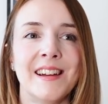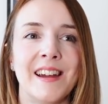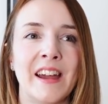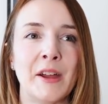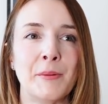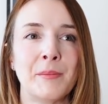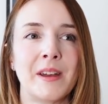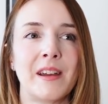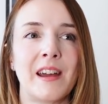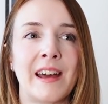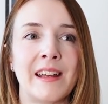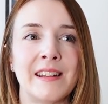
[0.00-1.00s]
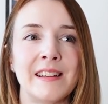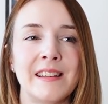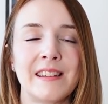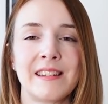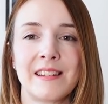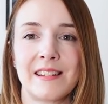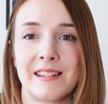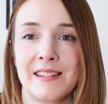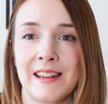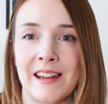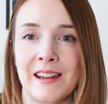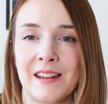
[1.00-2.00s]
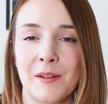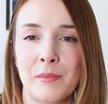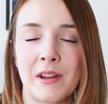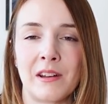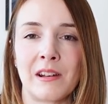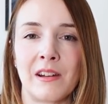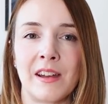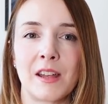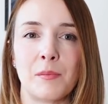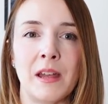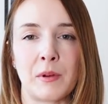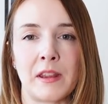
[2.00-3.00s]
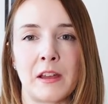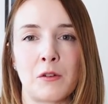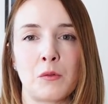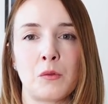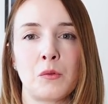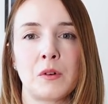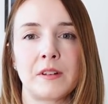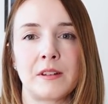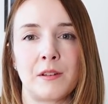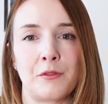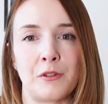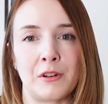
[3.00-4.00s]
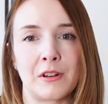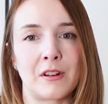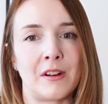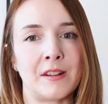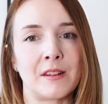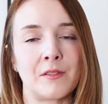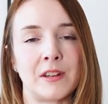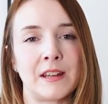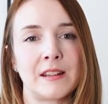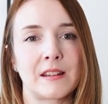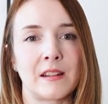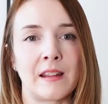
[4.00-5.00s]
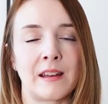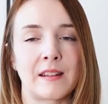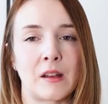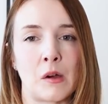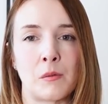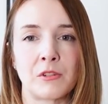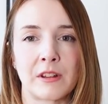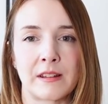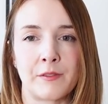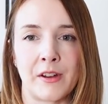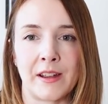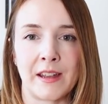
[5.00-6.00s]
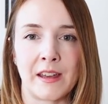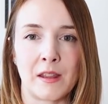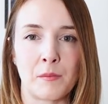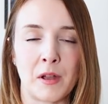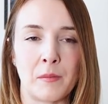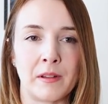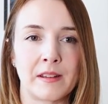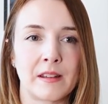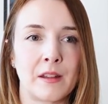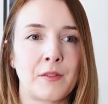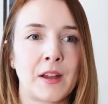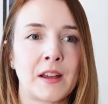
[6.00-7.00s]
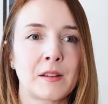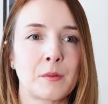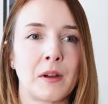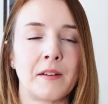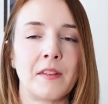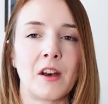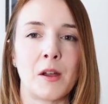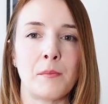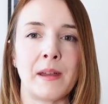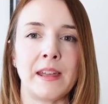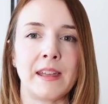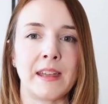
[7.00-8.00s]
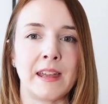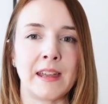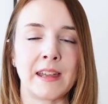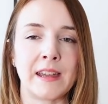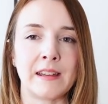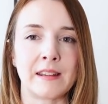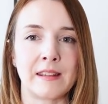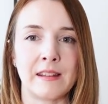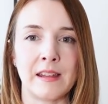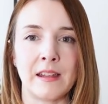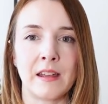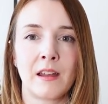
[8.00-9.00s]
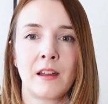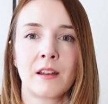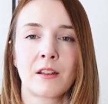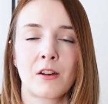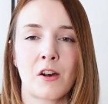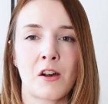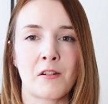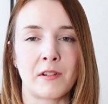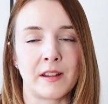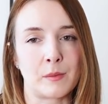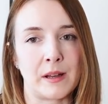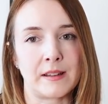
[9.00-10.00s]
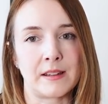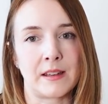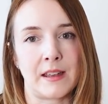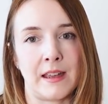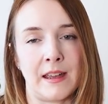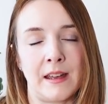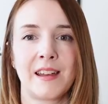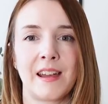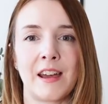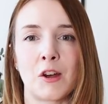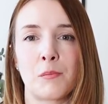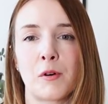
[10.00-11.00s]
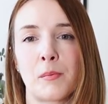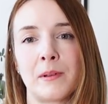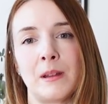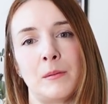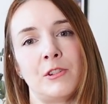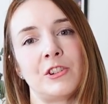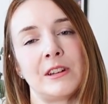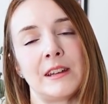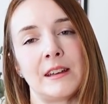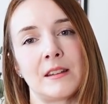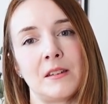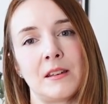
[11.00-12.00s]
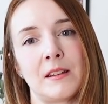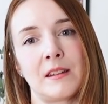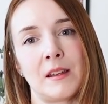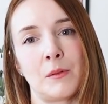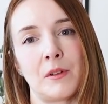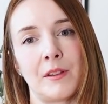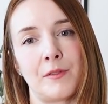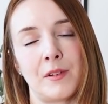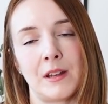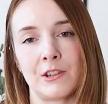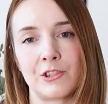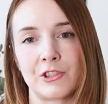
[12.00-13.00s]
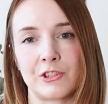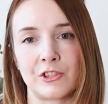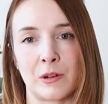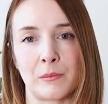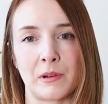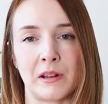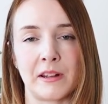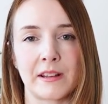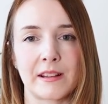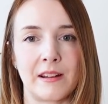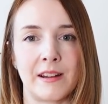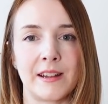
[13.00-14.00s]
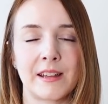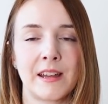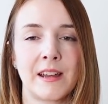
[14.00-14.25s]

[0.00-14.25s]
And yeah, a bit unlike me, but they're all different kinds of knits, so that's how I'm justifying it at the moment. So the first one that I'm making is the Cara sweater kit. And I'll pop an image in here so you can see what the finished jumper looks like.